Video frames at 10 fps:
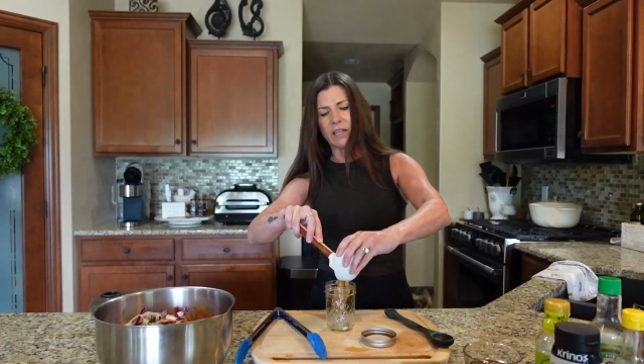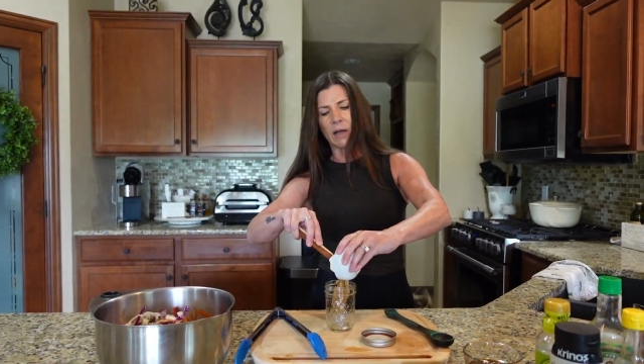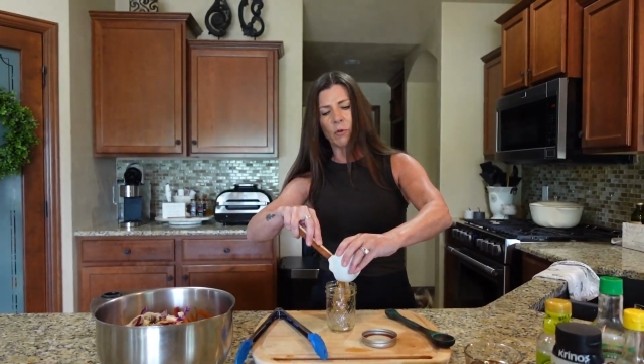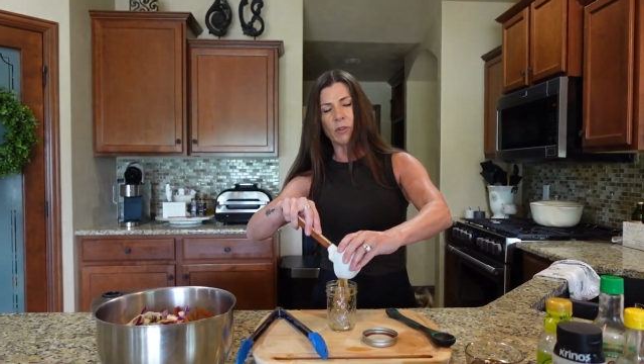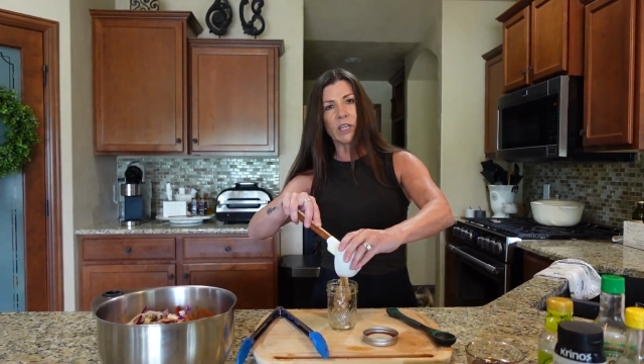
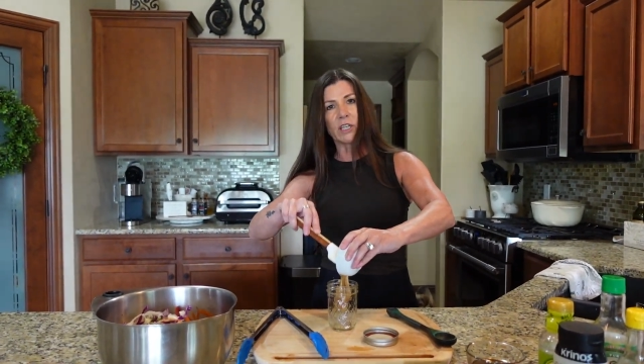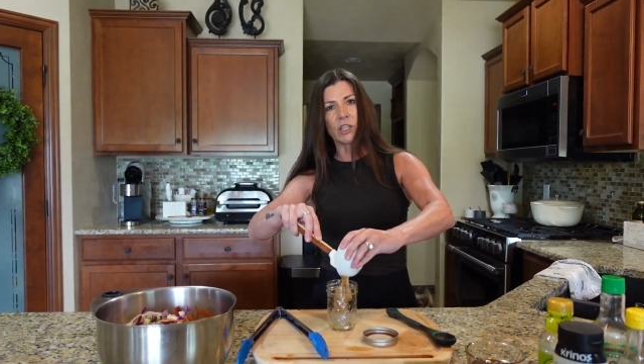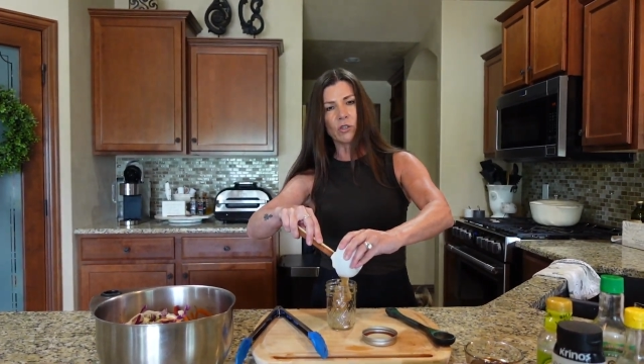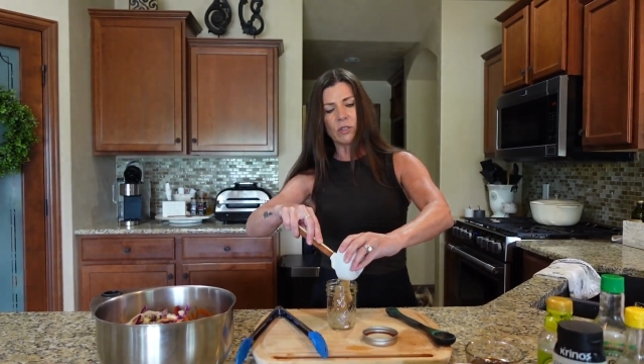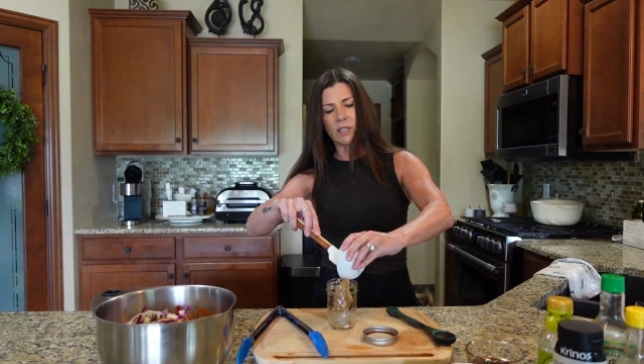I'm only gonna
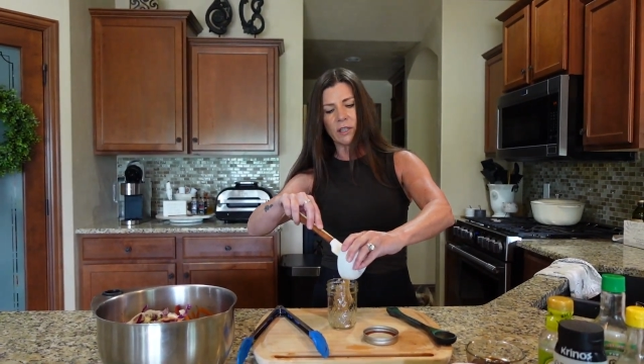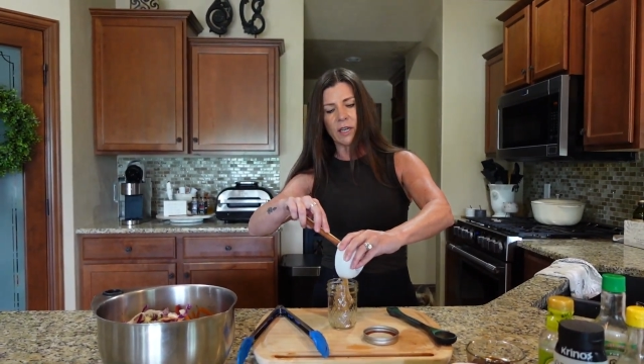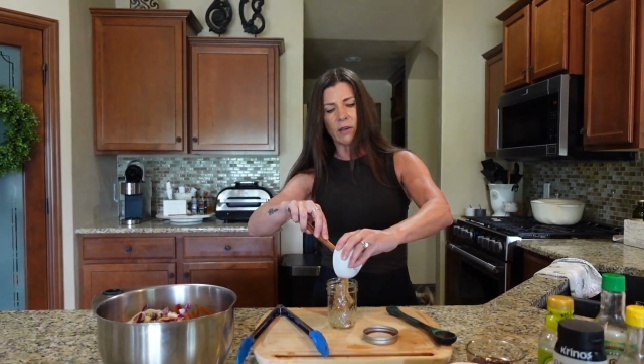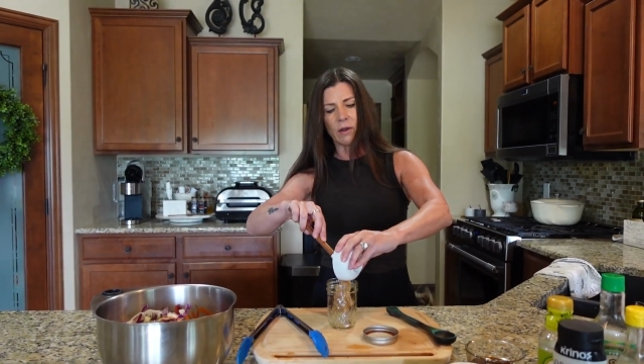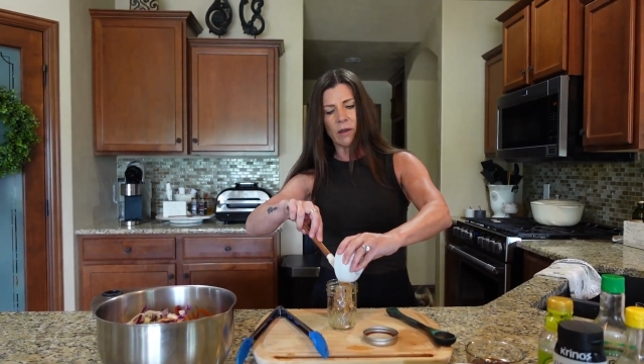use it
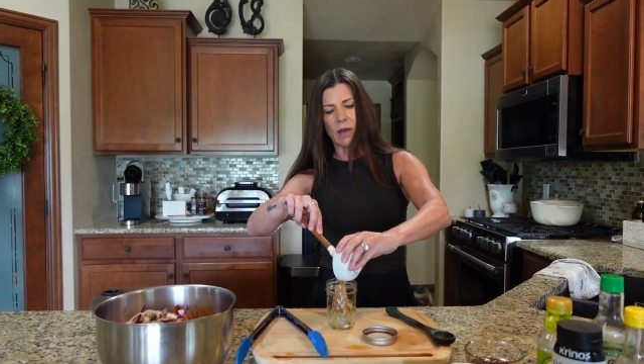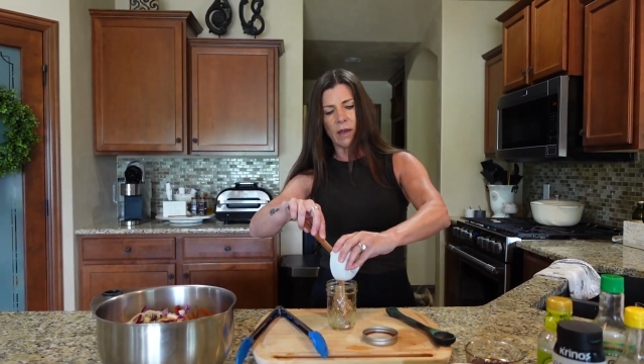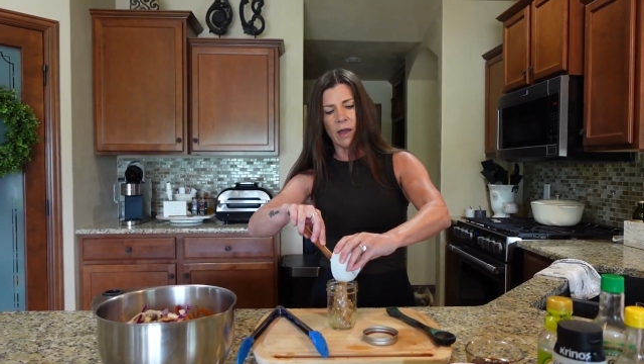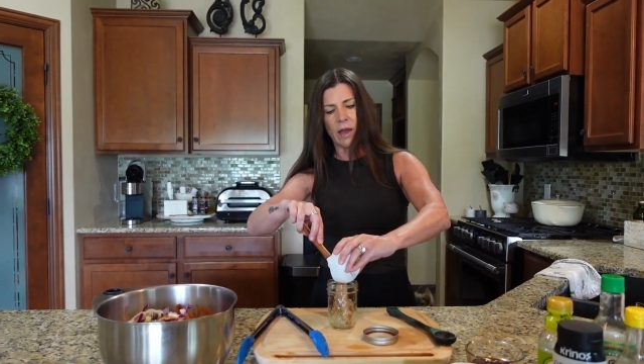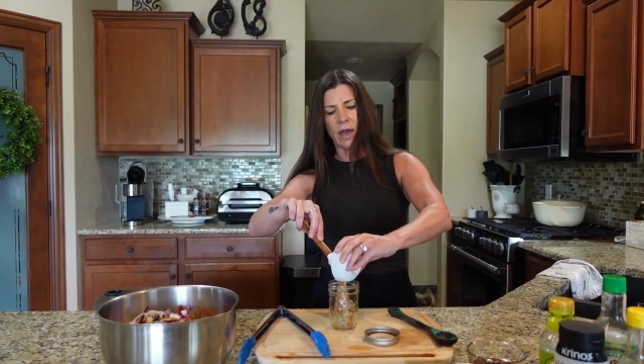like
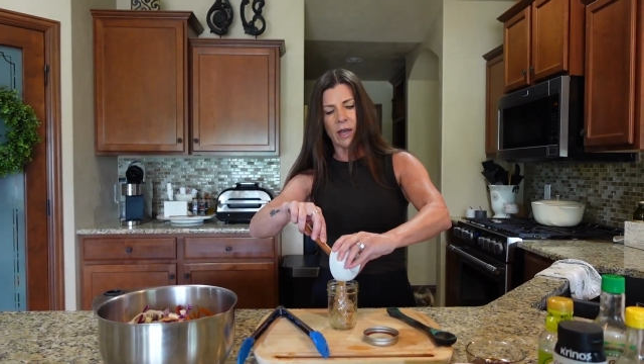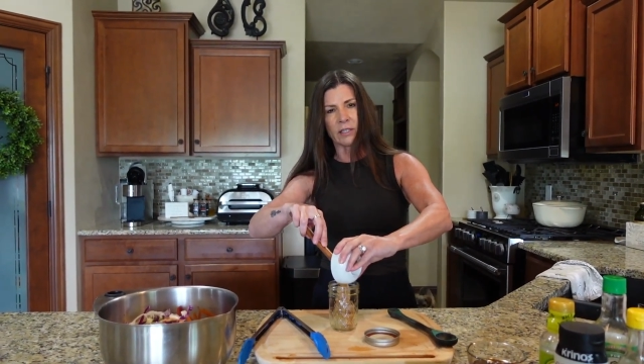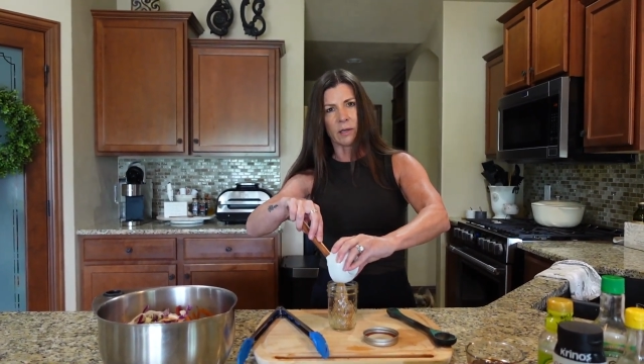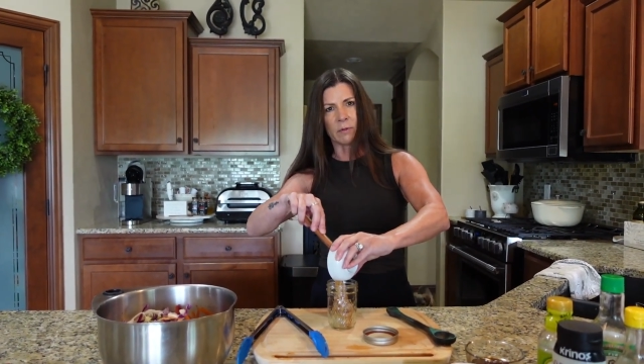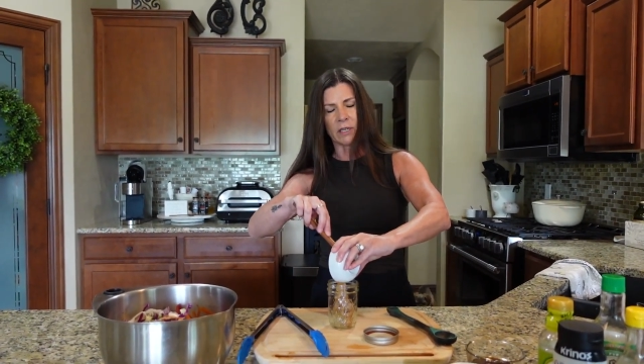as
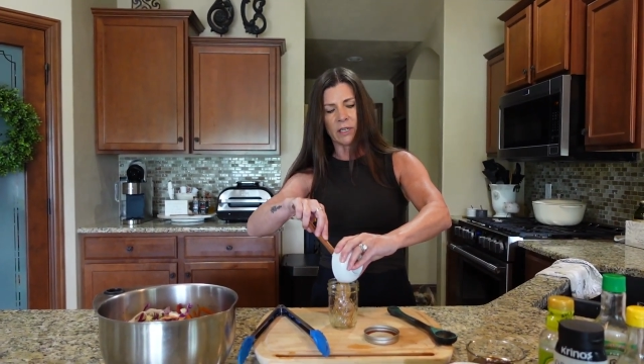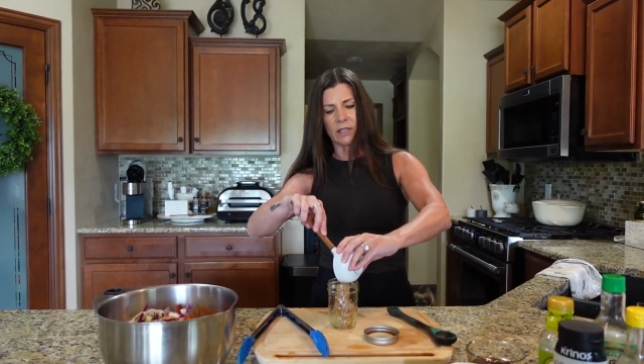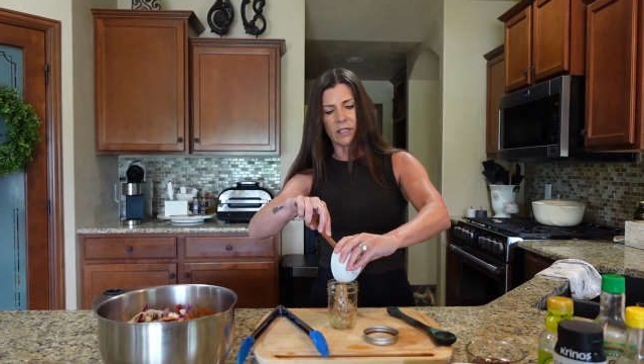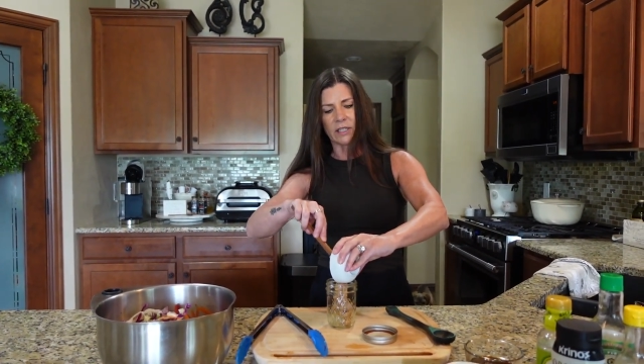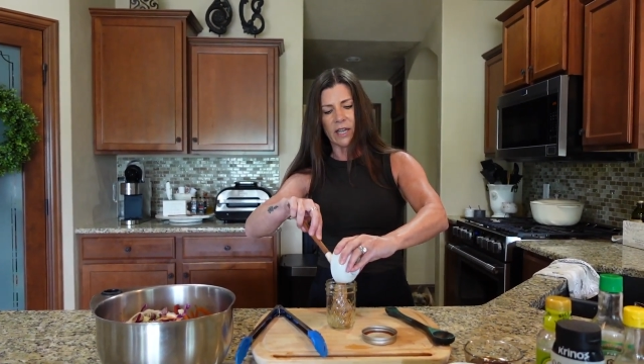I'm eating
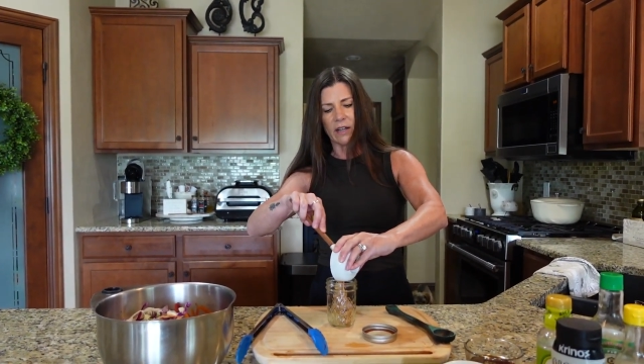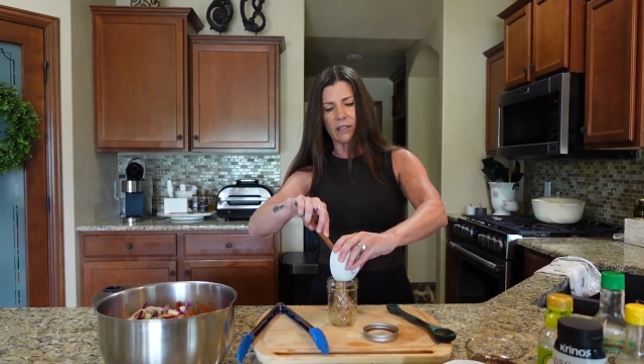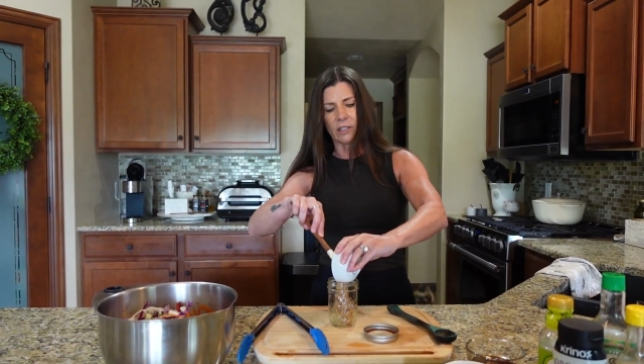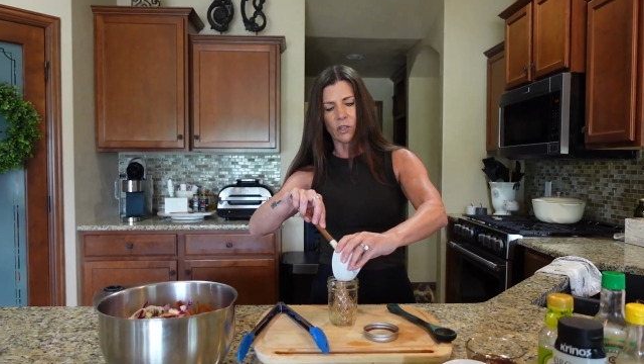the salad.